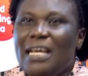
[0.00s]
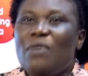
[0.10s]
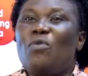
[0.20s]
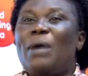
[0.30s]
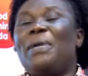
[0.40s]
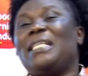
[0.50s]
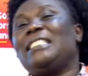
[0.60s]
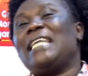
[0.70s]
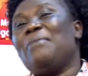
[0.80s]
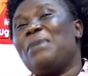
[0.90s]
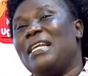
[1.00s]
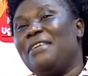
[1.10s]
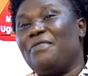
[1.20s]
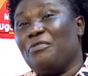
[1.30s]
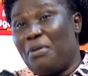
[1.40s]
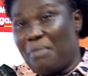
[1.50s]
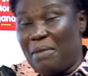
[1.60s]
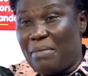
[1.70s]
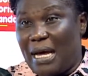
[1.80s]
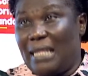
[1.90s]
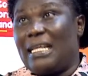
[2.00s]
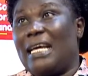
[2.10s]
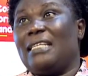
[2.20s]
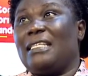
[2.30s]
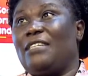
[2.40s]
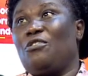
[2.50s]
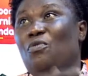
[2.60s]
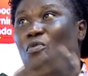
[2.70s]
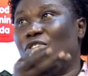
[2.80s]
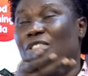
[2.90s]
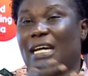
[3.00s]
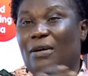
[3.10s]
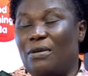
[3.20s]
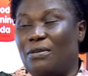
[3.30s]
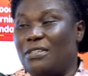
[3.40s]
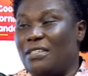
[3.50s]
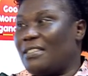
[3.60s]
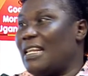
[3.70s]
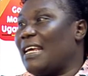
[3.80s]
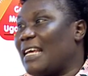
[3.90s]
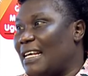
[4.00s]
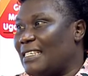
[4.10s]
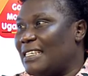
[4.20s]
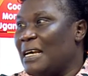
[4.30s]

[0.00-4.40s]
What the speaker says: By the time I leave, remember, they don't wash their clothes like us.